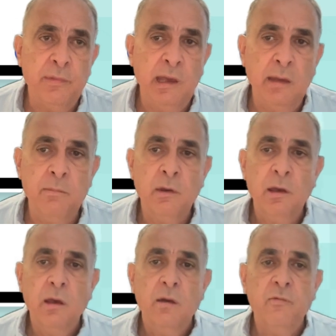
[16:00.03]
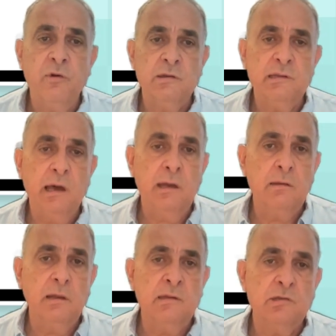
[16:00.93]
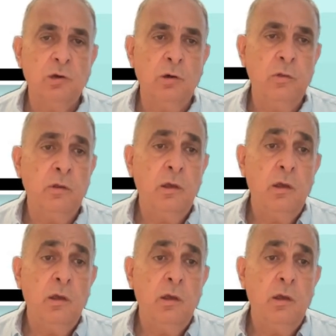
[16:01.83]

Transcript: name for that, and so on.